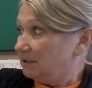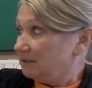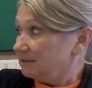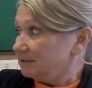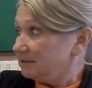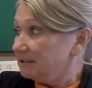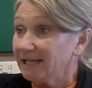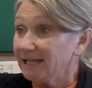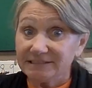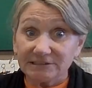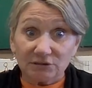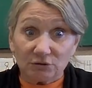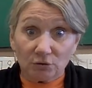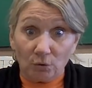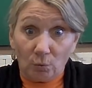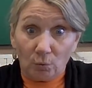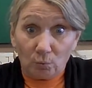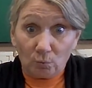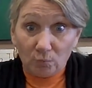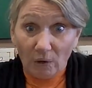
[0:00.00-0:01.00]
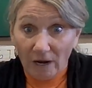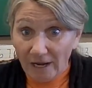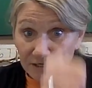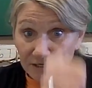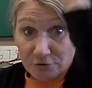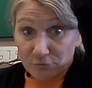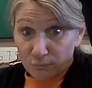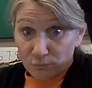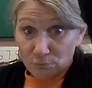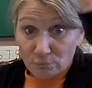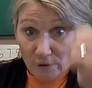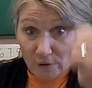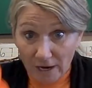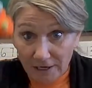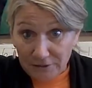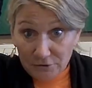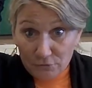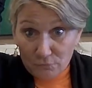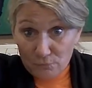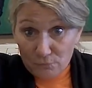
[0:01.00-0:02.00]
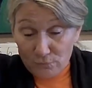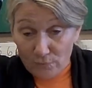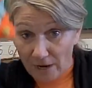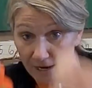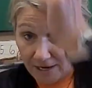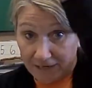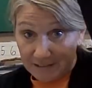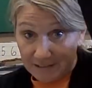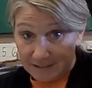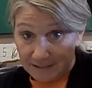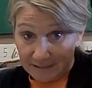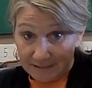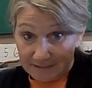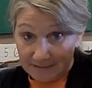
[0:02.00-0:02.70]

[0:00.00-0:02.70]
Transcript: "Let's run, run, run."